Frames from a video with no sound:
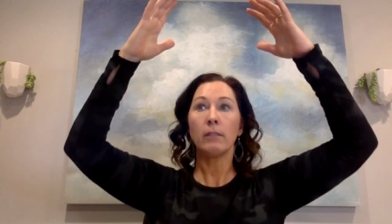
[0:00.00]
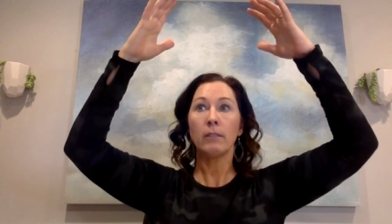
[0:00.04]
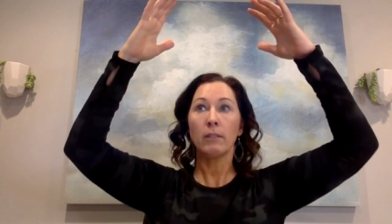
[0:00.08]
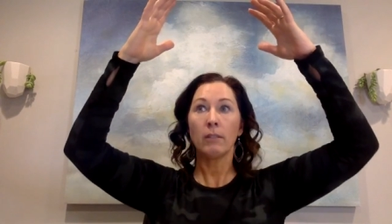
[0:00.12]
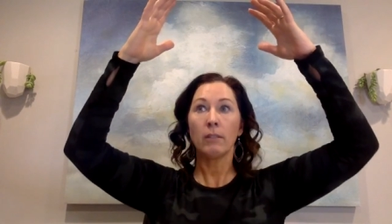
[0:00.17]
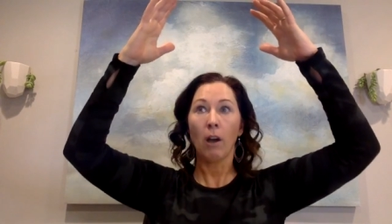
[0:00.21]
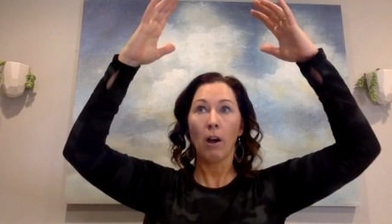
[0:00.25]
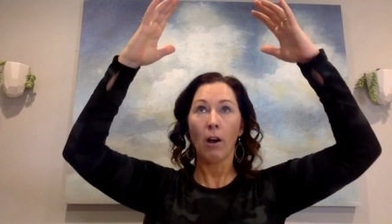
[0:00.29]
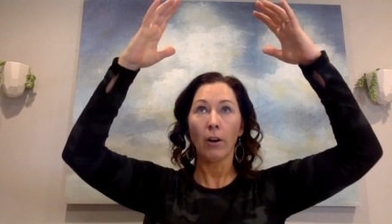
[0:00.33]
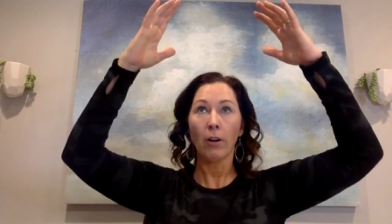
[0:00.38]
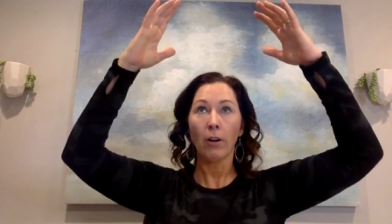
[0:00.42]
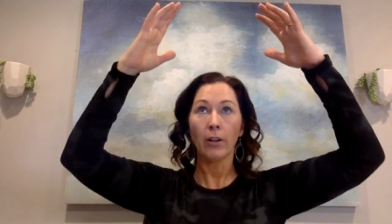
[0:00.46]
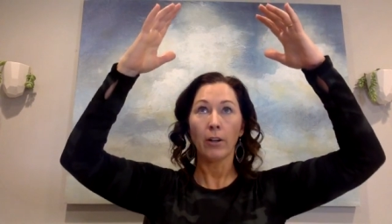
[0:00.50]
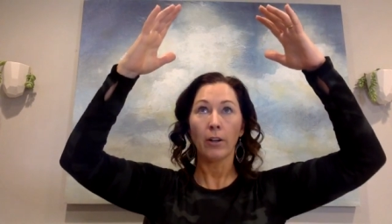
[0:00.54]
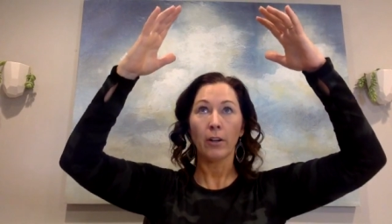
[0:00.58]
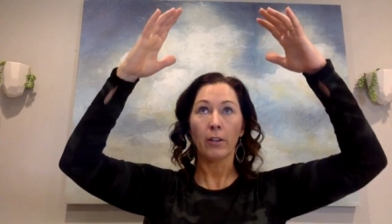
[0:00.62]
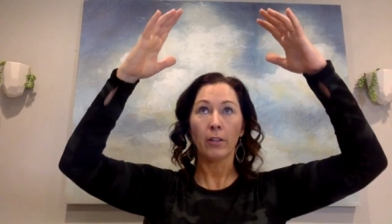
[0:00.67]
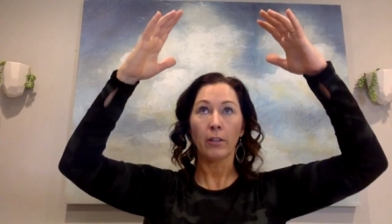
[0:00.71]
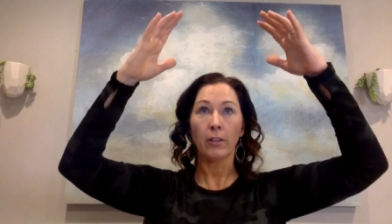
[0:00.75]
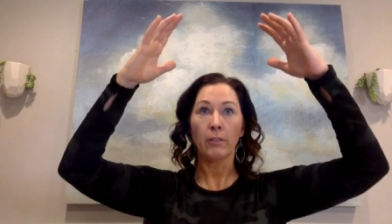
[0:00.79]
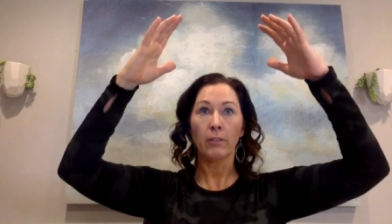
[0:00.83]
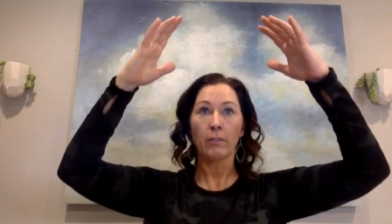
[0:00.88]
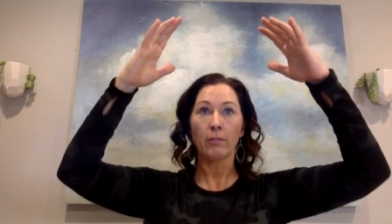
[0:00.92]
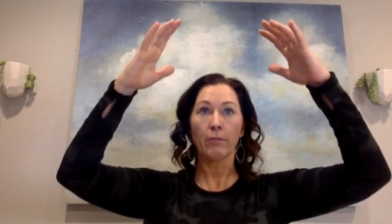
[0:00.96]

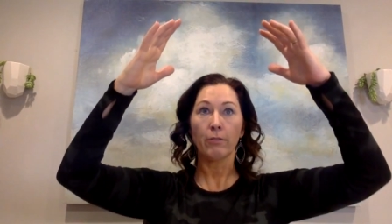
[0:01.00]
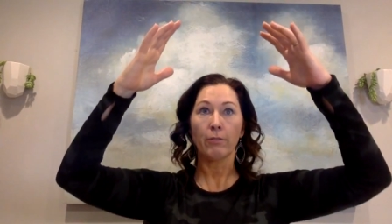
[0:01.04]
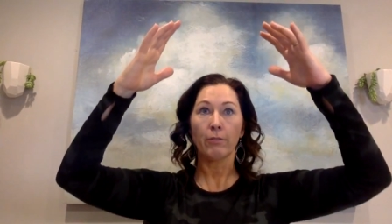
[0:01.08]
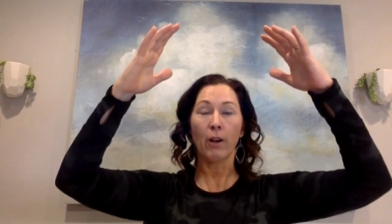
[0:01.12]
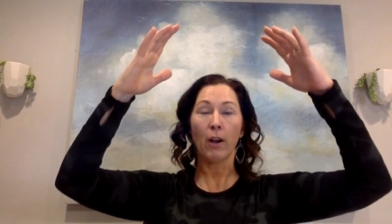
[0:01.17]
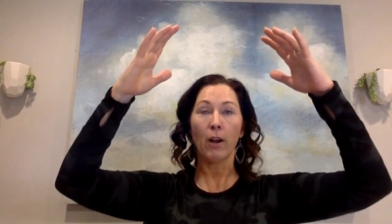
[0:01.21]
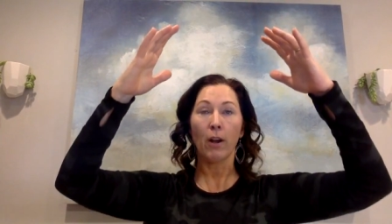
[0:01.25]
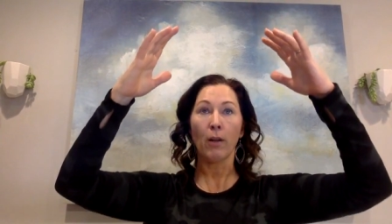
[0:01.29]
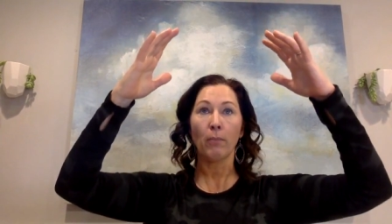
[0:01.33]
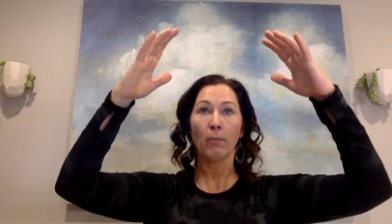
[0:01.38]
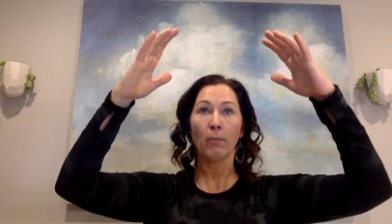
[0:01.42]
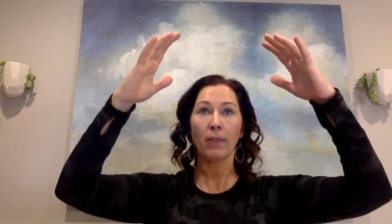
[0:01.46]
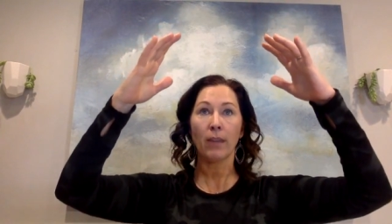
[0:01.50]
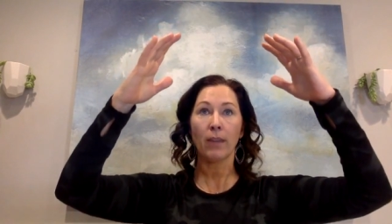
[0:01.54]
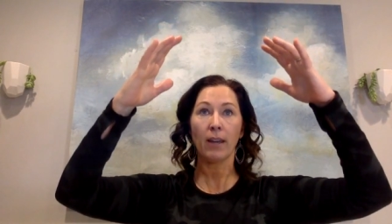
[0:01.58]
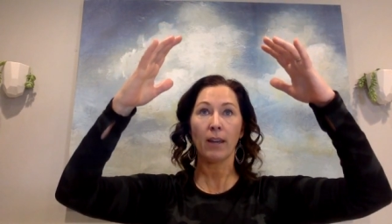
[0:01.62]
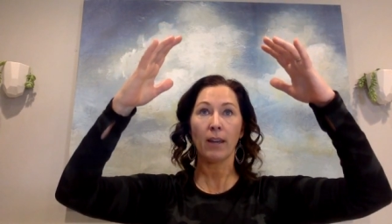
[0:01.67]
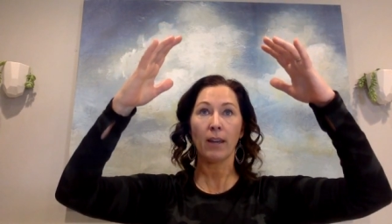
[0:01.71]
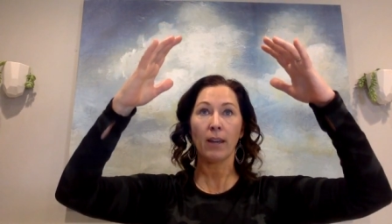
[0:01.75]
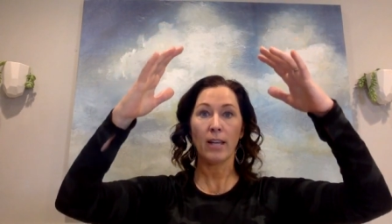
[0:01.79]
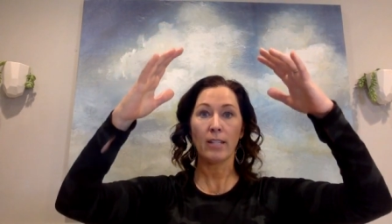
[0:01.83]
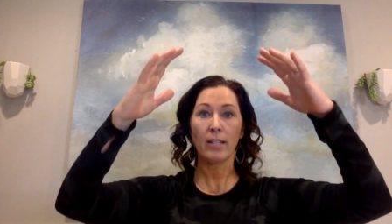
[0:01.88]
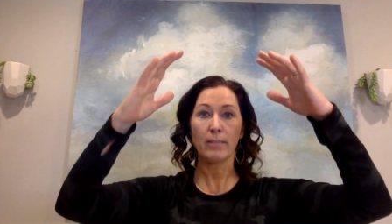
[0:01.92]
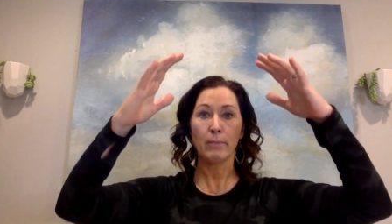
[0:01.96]
garnered from the
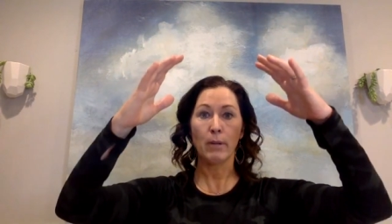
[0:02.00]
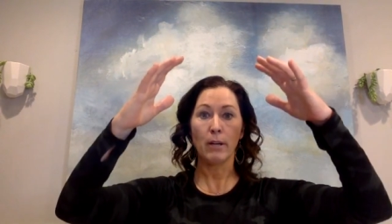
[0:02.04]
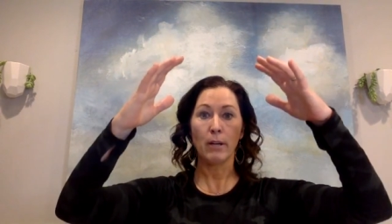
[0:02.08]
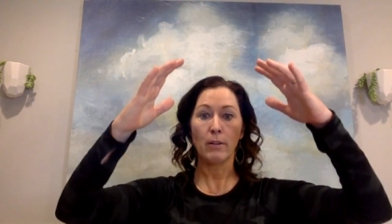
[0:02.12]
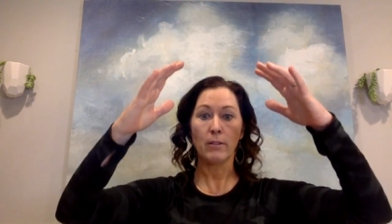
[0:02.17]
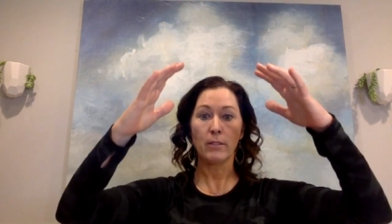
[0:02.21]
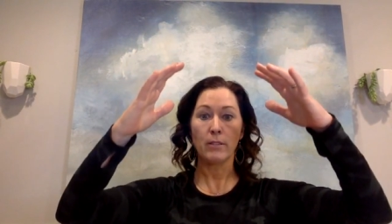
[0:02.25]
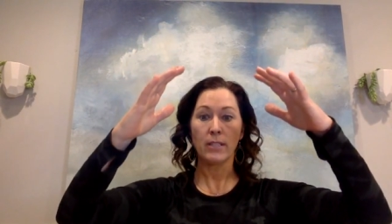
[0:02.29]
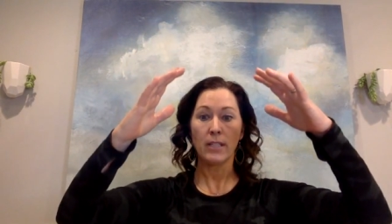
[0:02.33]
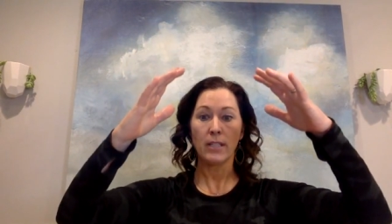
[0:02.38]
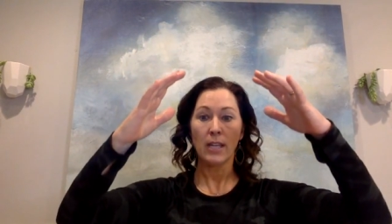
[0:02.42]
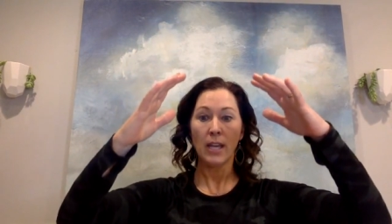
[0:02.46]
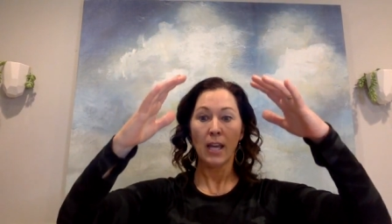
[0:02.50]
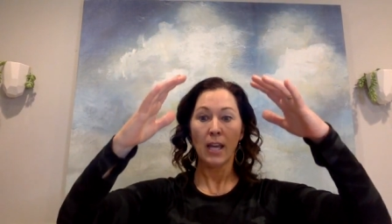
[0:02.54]
cosmos,